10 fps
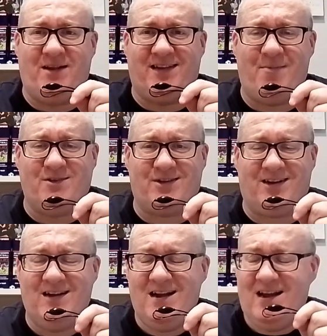It was going
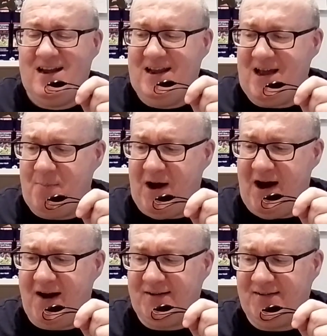to a bit
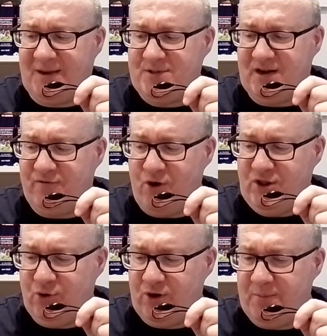hard at times to
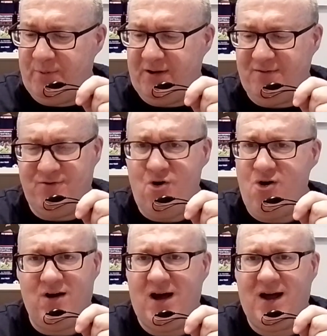avoid doing it, but
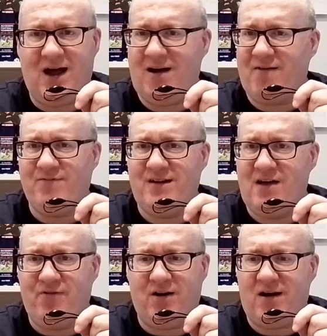no, I've
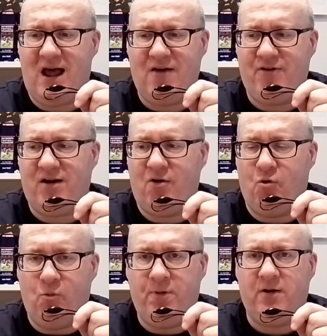never ever
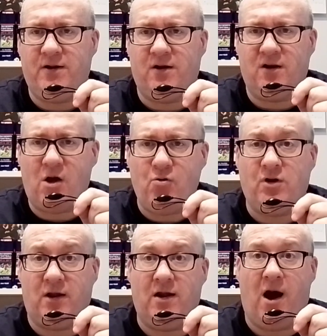openly or
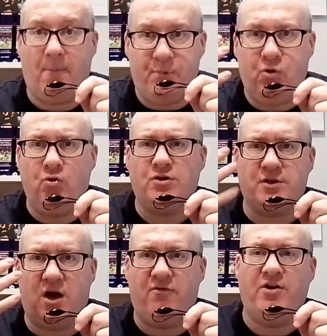loudly abused
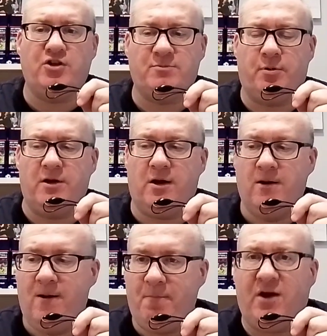a Rangers player
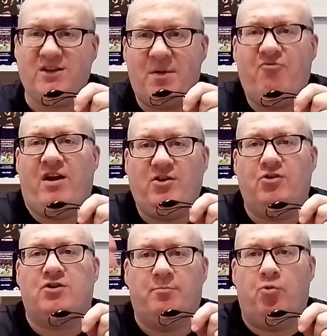because I'm a
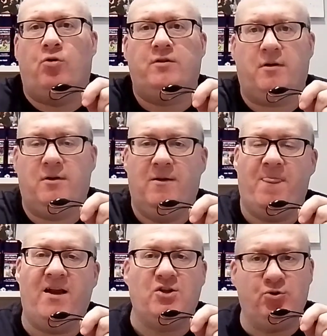Rangers supporter,
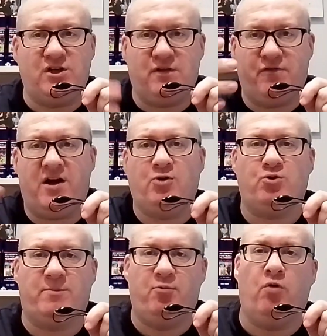and it's not just the financial
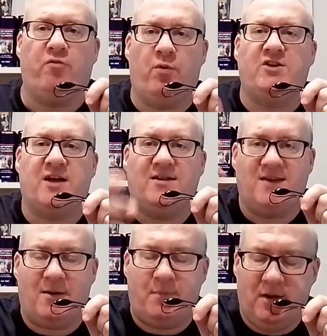support from which that
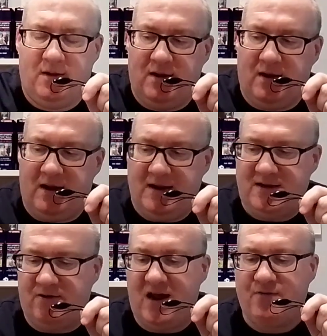term
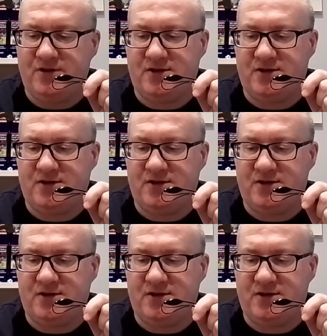derives.